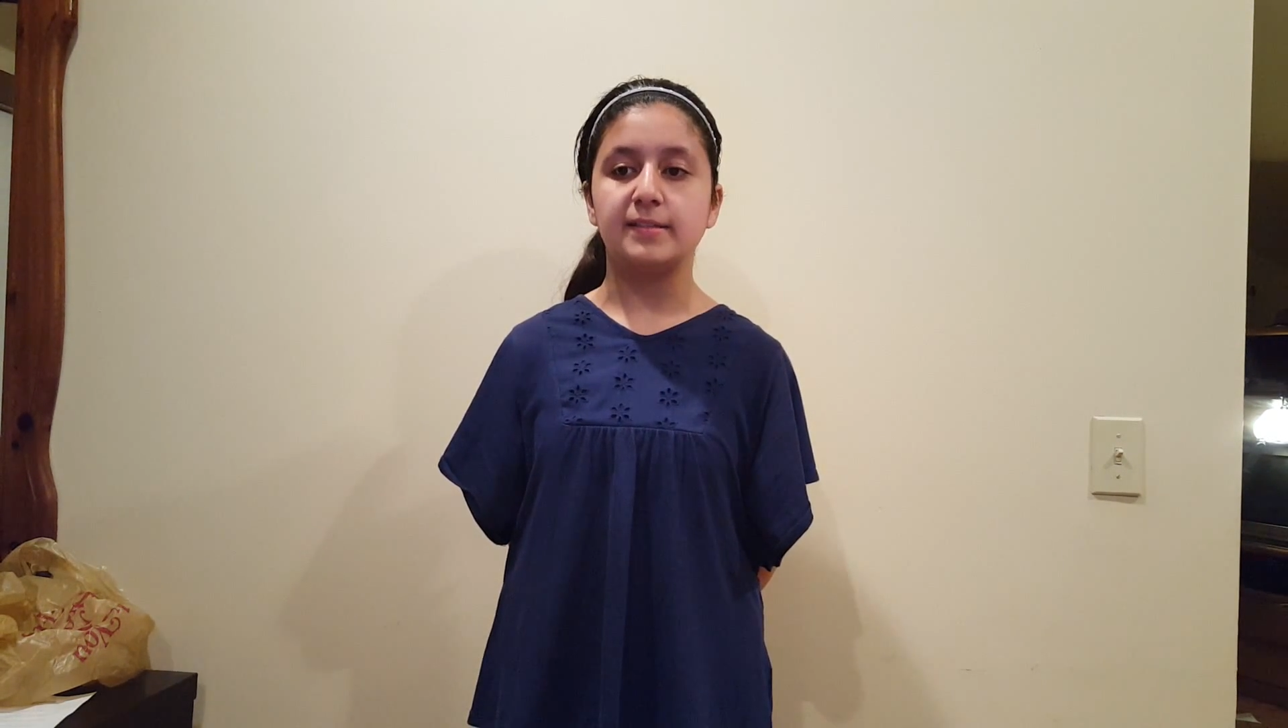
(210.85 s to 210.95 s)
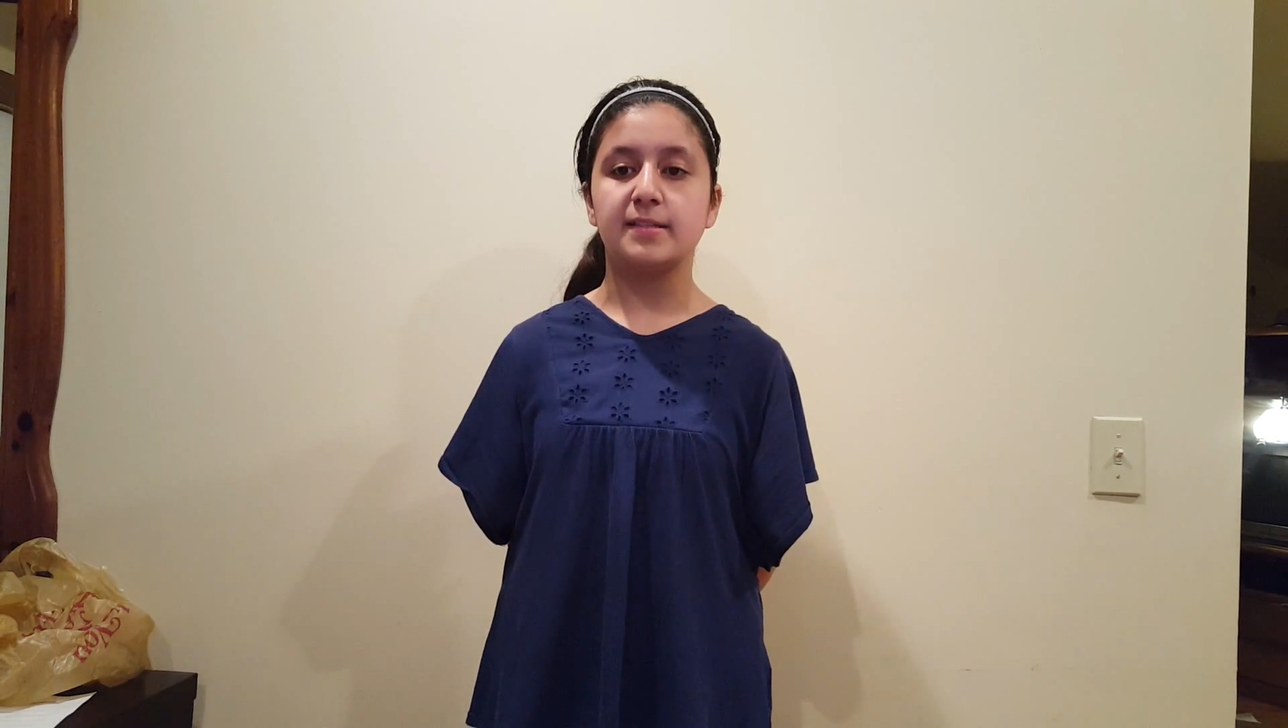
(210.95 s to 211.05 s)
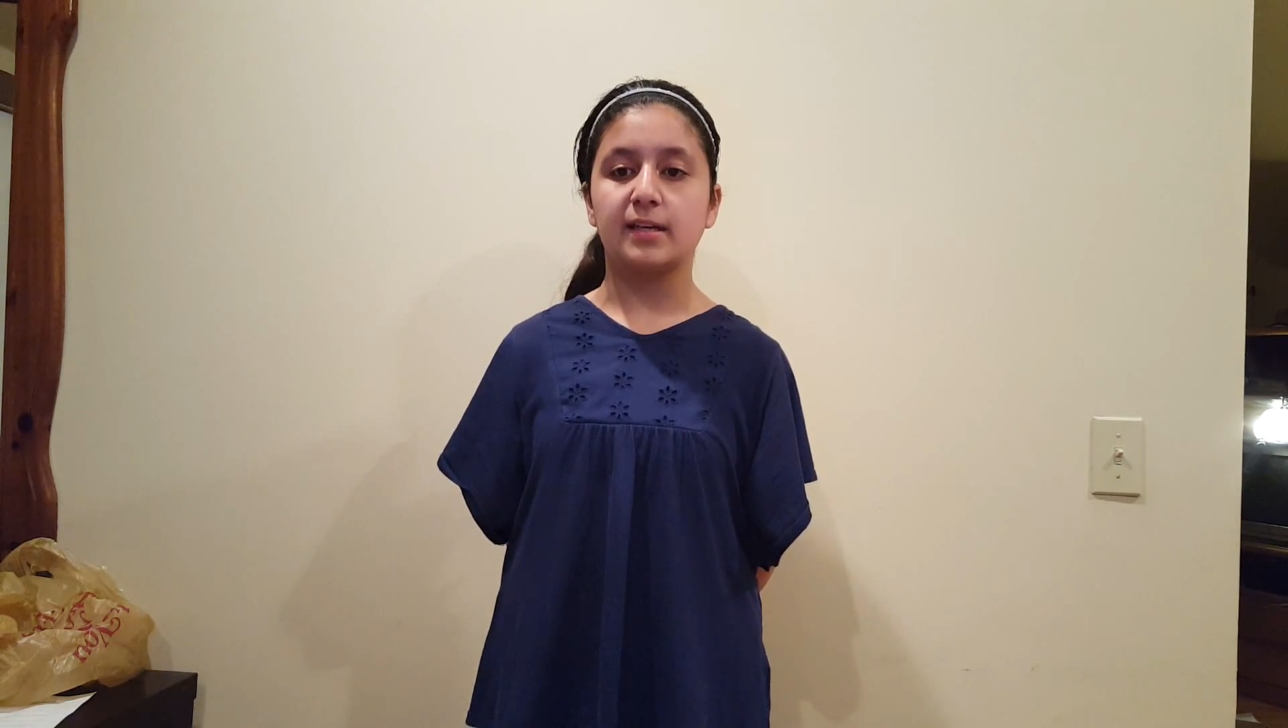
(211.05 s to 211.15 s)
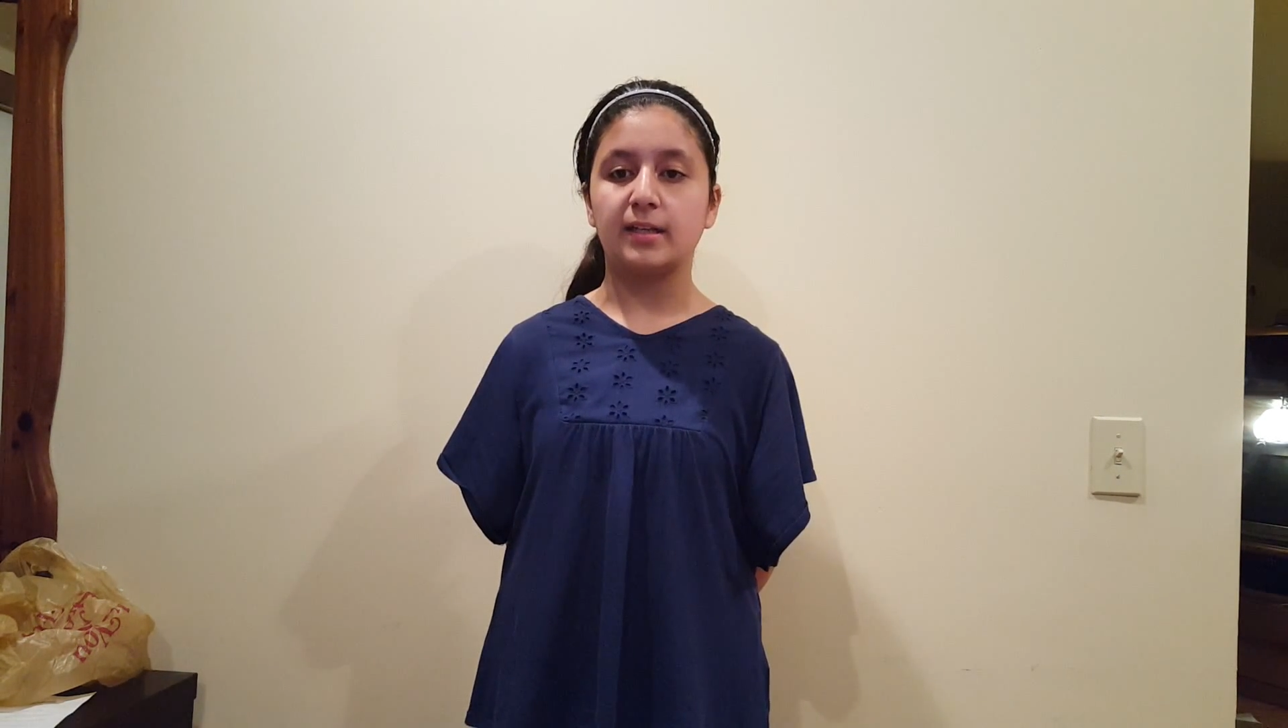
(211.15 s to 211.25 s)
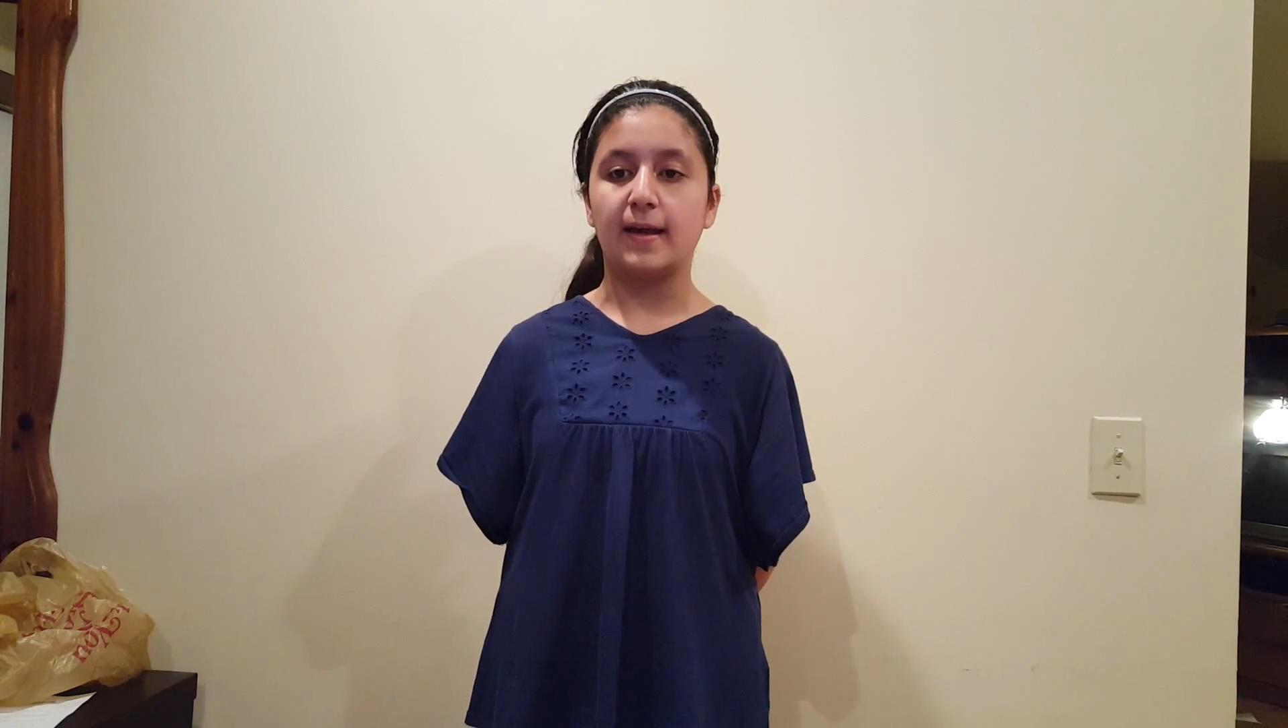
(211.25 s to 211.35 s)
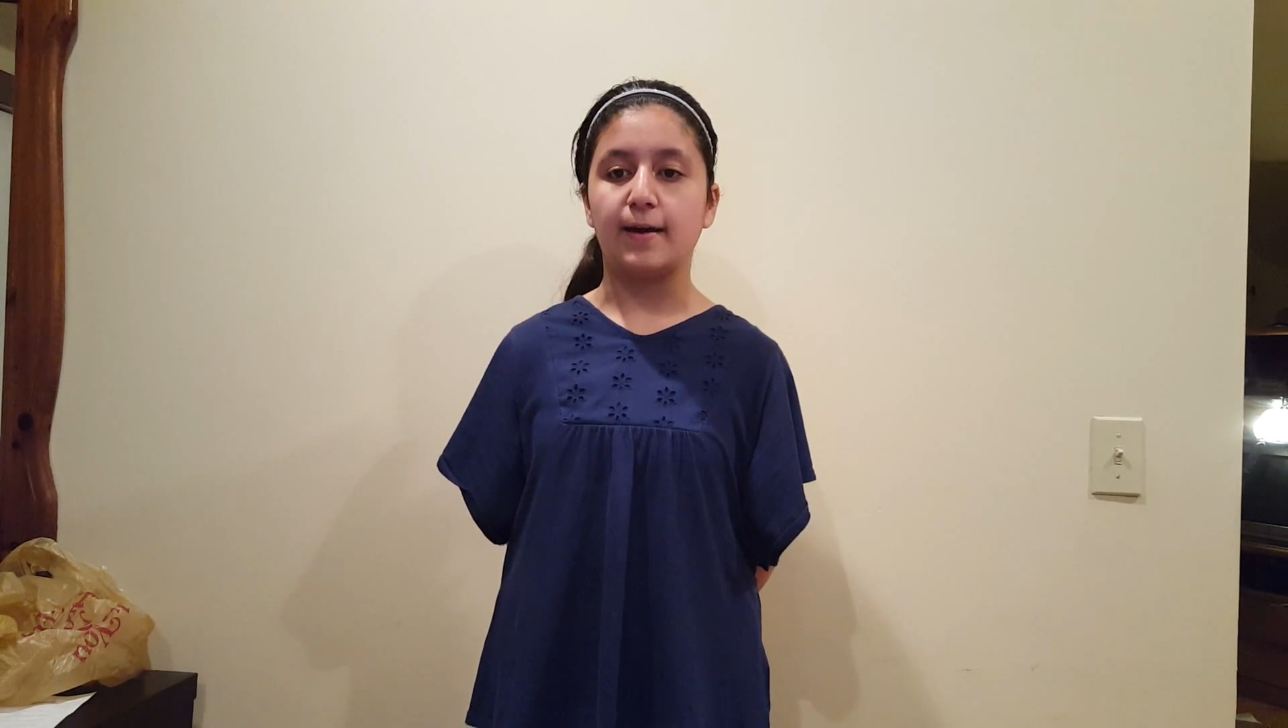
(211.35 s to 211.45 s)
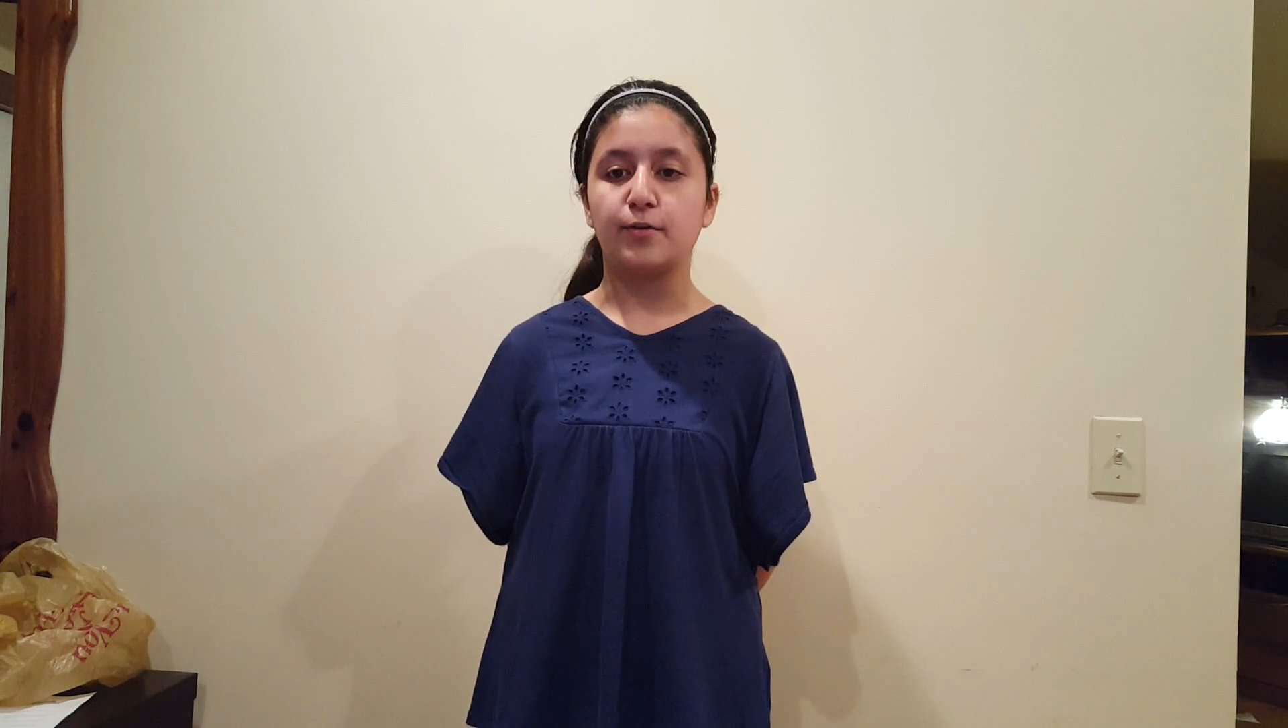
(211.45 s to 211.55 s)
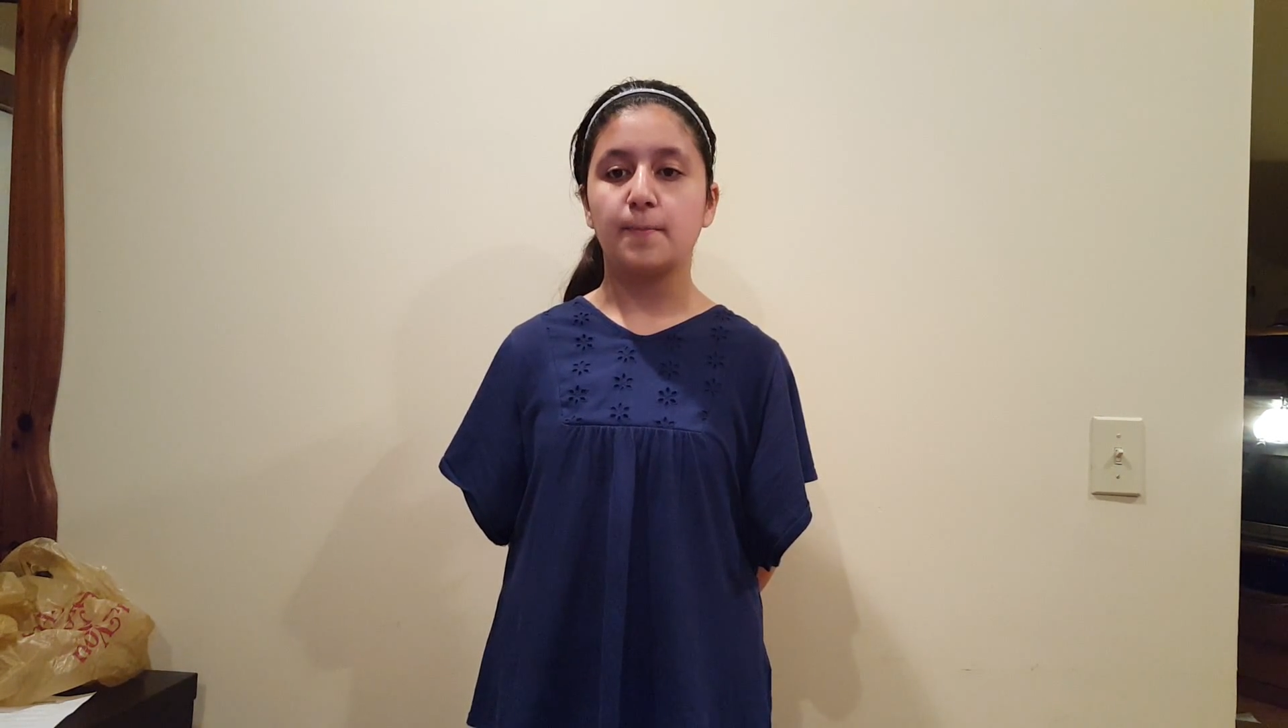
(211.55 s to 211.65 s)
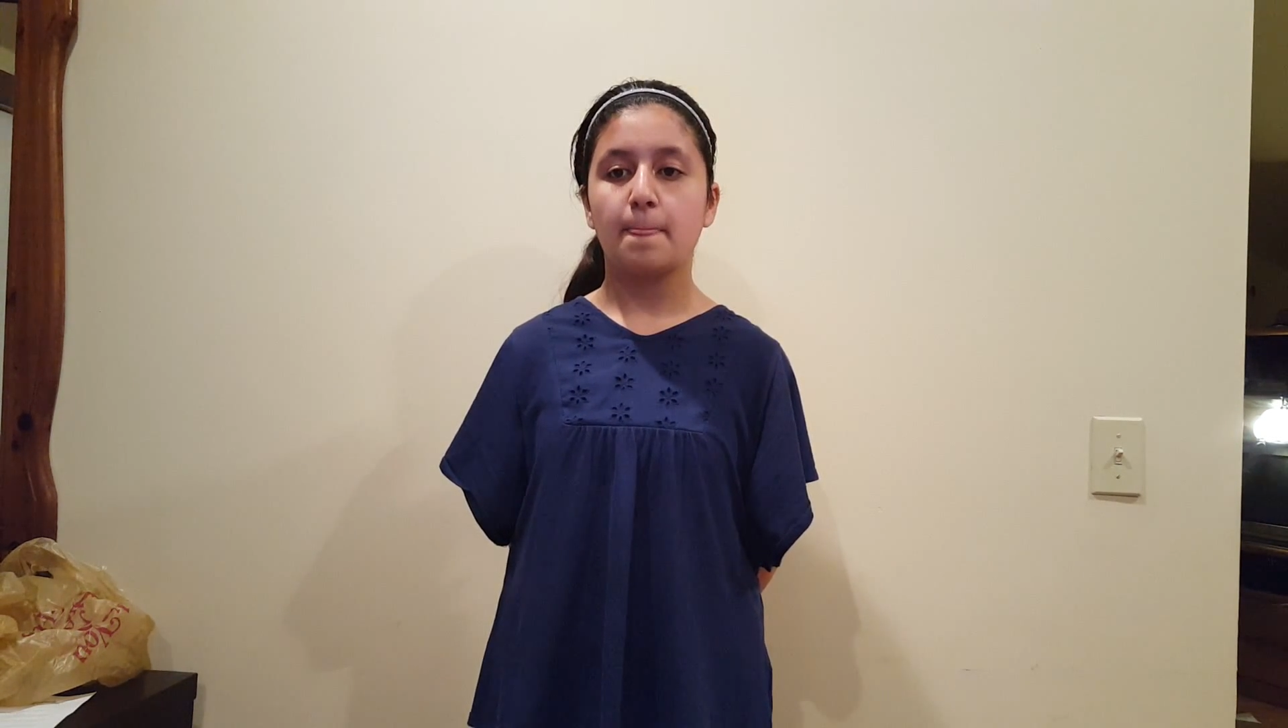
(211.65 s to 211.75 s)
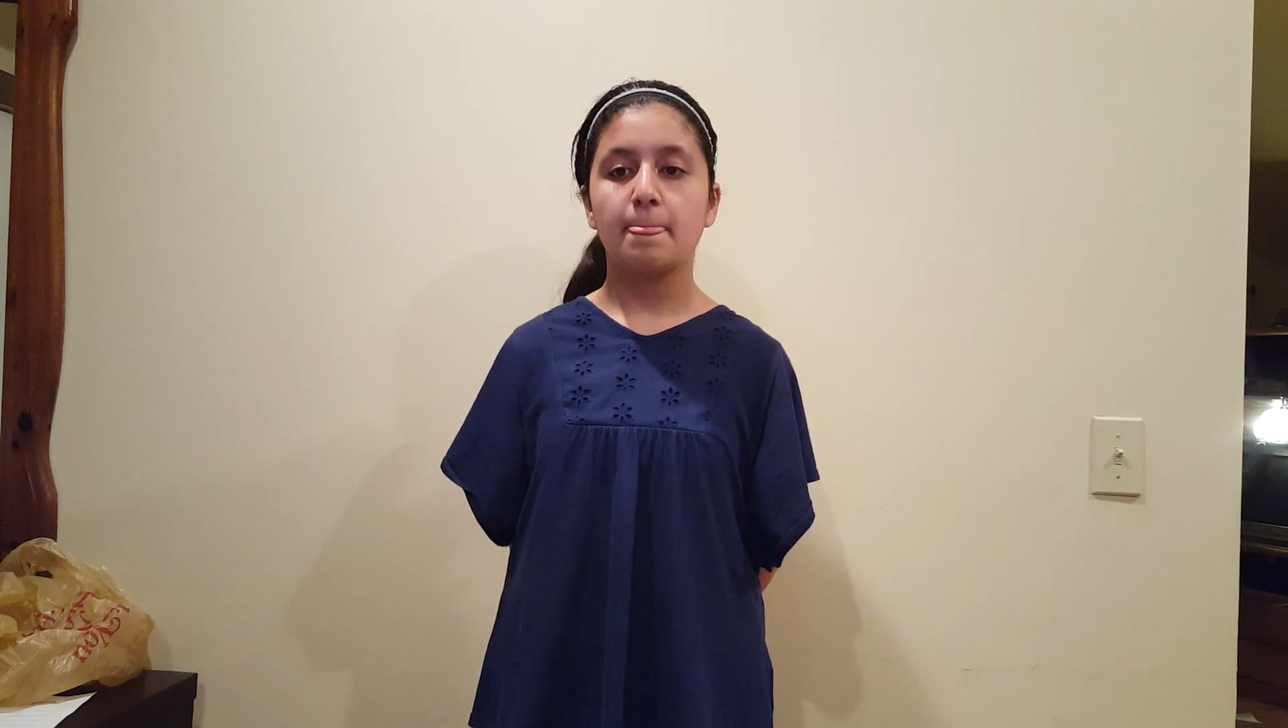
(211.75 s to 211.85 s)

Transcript: to the cloud.